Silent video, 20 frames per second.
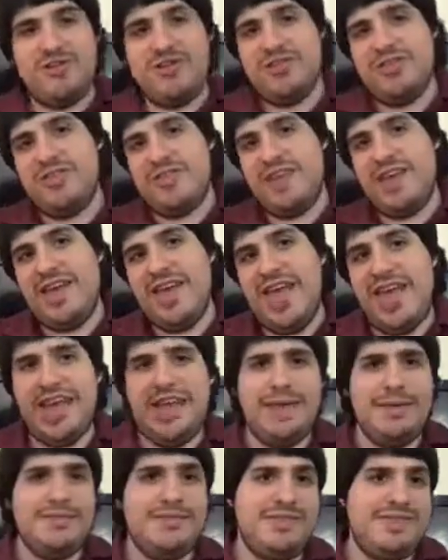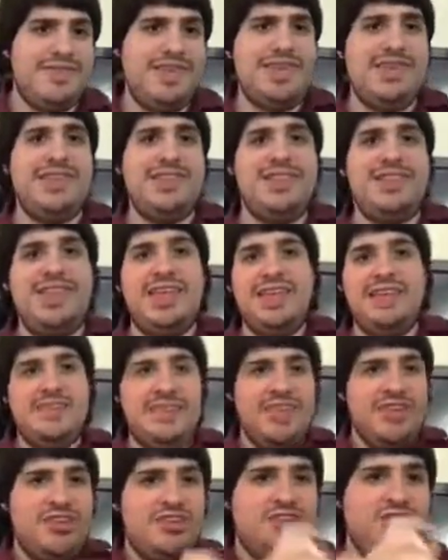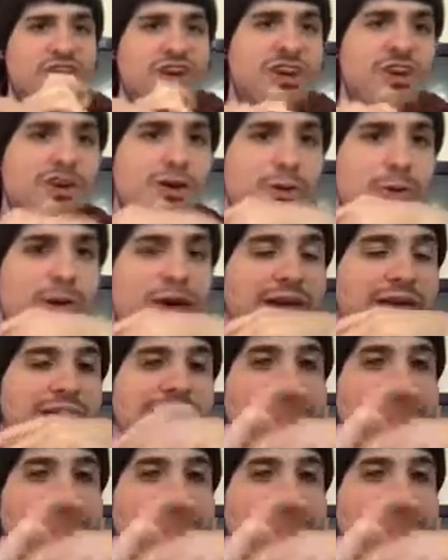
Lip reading: which is a AMC TV show.